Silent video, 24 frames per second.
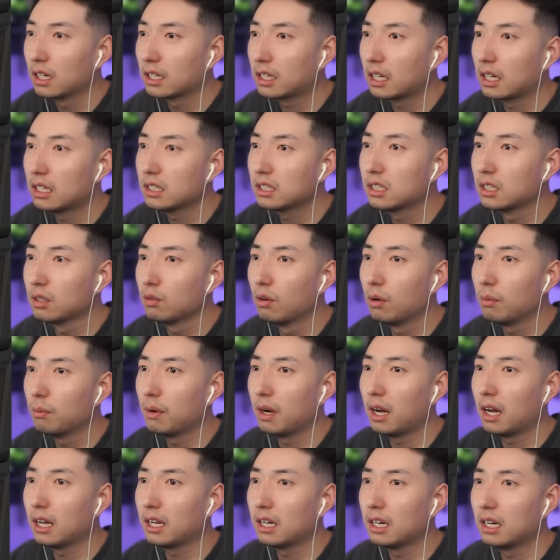I gotta see what
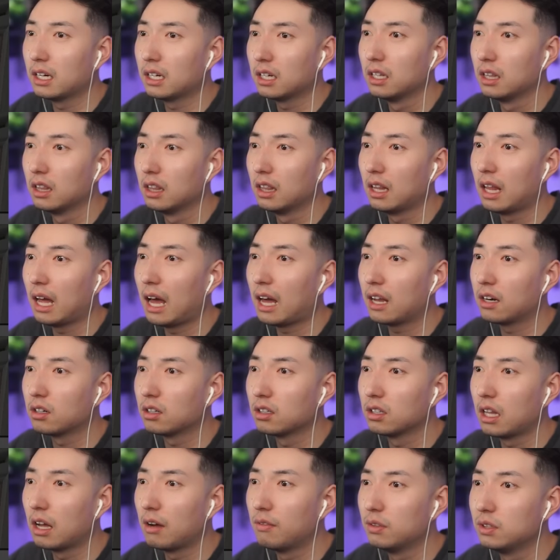my
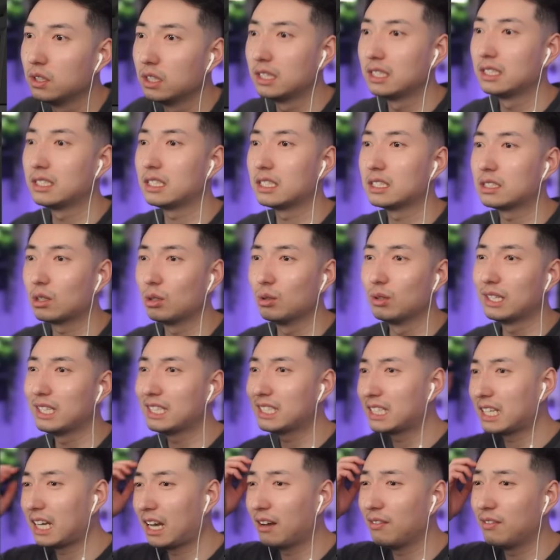ladder level is. It's only
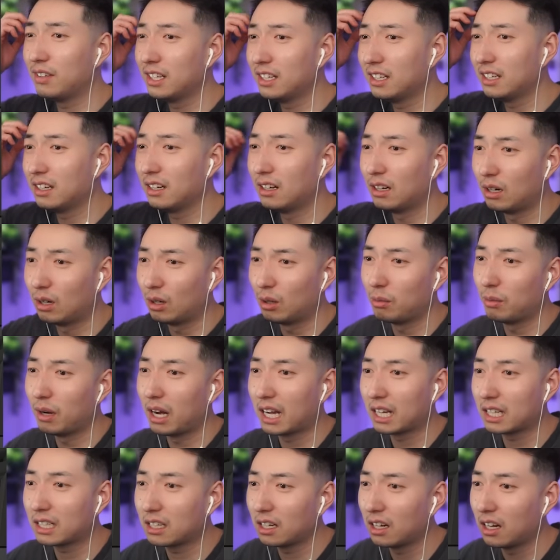7. Oh,
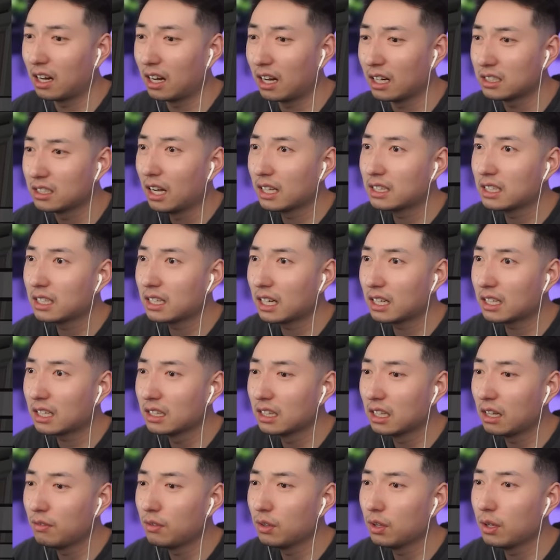my gosh. I think I
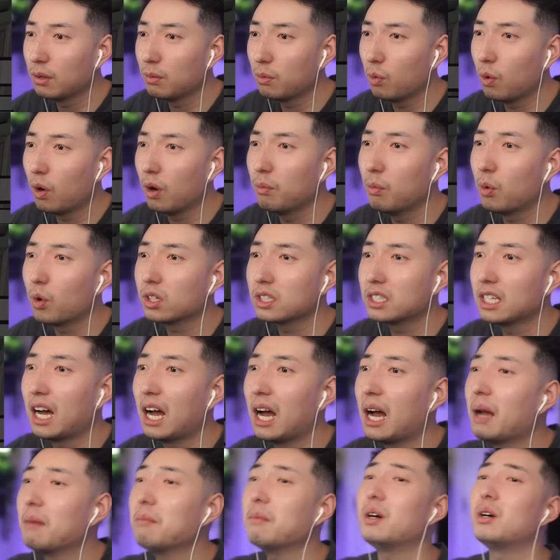can level it one more
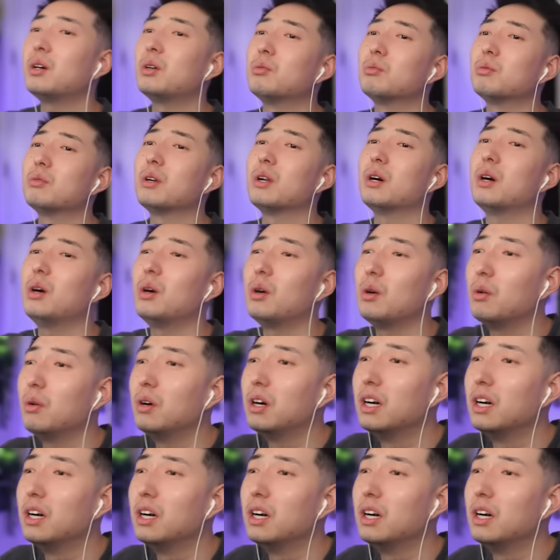time. Oh, no.